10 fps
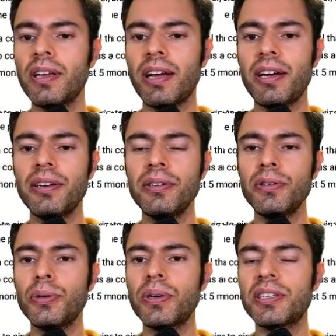and
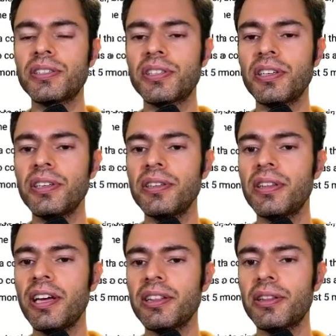you can see
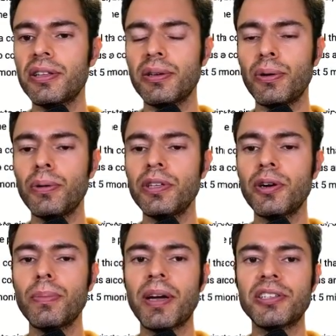that all the
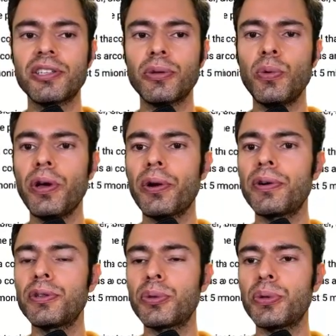commands that we are
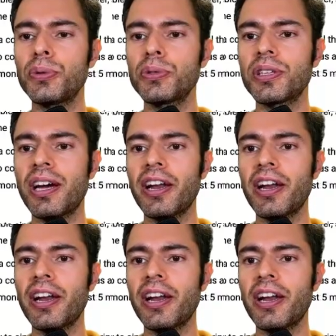going to use